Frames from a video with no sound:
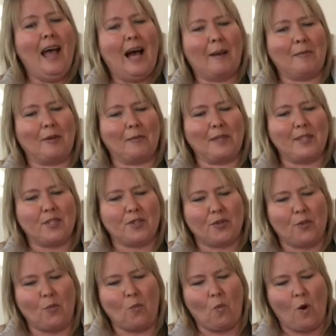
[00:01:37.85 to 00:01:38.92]
I'm not really
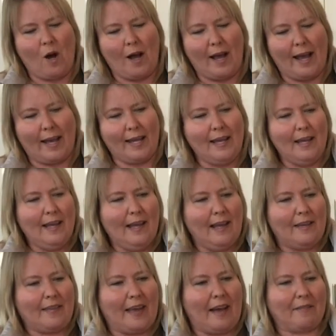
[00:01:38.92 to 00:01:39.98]
sure why
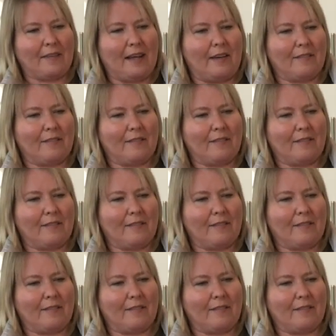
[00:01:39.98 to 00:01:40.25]
they have to have